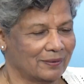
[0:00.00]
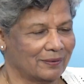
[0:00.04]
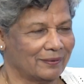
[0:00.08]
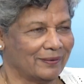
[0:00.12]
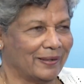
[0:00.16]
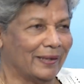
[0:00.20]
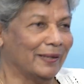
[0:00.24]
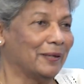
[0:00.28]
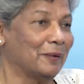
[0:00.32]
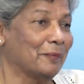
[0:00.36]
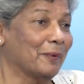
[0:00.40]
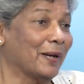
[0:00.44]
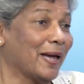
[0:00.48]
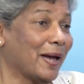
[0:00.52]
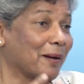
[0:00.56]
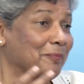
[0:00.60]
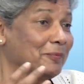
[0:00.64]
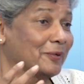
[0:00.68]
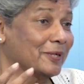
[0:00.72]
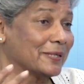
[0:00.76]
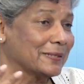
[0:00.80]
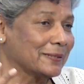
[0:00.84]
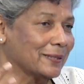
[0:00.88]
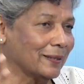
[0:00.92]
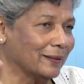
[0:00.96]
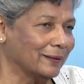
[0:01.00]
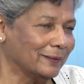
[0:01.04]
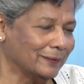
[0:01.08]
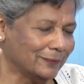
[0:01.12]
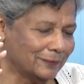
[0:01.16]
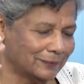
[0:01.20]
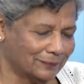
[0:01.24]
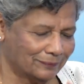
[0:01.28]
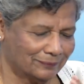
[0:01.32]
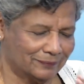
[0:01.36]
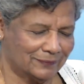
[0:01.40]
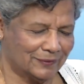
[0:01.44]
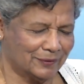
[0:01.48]
Anyway, I'm retired.
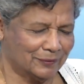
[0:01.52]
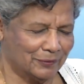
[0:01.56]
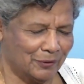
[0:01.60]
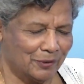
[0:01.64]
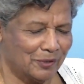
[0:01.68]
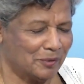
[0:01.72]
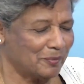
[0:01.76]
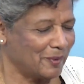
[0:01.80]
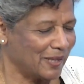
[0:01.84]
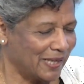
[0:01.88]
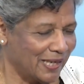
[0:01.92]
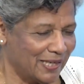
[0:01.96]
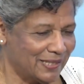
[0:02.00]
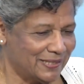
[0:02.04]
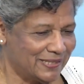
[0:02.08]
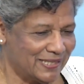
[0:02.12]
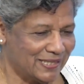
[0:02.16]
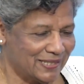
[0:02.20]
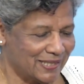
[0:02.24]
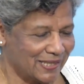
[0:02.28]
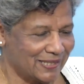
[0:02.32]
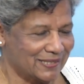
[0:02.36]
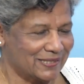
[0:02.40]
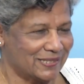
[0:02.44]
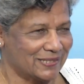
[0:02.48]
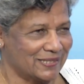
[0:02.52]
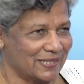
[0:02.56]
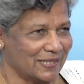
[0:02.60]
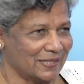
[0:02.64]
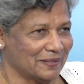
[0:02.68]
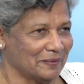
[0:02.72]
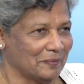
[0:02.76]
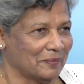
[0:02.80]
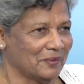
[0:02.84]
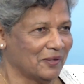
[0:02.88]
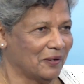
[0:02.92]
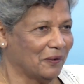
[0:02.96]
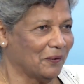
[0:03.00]
Going to be 80 next year
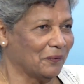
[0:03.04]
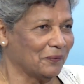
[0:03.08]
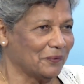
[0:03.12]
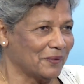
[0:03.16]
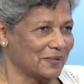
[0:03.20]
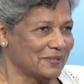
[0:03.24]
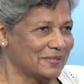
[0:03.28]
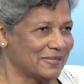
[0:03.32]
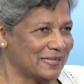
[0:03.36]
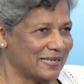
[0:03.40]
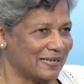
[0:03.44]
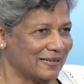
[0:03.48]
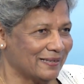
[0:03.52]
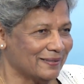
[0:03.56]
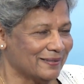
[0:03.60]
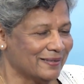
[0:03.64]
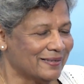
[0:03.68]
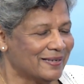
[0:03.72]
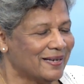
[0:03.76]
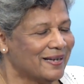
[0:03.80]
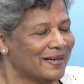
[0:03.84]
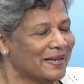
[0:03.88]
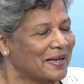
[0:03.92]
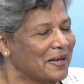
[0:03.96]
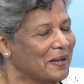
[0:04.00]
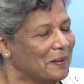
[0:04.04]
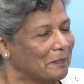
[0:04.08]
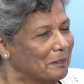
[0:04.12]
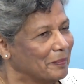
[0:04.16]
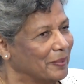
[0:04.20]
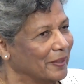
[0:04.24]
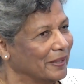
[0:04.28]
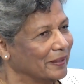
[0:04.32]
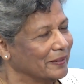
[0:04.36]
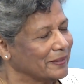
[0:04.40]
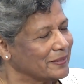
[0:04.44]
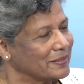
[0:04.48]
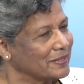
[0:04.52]
or this year,
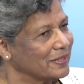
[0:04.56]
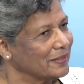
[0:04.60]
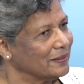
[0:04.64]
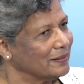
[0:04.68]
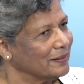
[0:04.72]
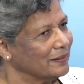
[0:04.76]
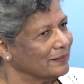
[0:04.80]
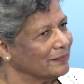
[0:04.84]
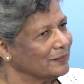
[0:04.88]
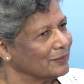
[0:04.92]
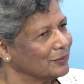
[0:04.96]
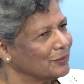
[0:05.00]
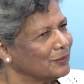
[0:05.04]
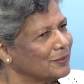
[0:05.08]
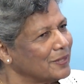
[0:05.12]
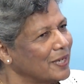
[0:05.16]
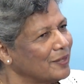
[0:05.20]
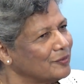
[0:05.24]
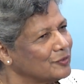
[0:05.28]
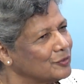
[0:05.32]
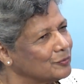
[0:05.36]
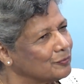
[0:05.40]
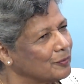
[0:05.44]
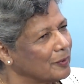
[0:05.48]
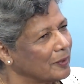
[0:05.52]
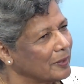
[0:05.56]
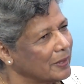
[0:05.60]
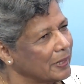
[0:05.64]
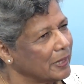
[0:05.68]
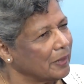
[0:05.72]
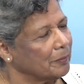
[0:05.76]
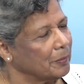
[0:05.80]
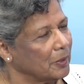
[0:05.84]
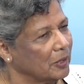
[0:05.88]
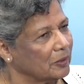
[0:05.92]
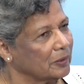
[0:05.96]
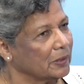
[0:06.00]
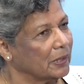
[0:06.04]
but don't have to worry
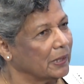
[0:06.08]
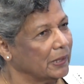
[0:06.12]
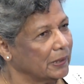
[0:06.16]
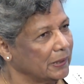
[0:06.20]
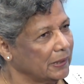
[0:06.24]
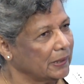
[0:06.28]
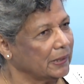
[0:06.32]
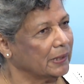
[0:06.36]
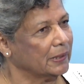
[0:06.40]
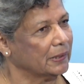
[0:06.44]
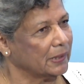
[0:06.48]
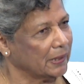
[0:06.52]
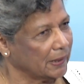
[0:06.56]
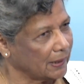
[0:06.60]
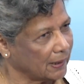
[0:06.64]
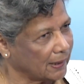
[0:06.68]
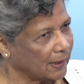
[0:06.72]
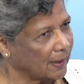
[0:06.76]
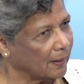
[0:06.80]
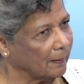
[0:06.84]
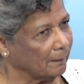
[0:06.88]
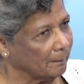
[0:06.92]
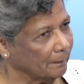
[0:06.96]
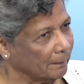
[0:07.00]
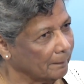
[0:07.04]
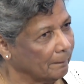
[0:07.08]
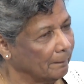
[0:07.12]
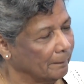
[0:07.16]
about earning an income.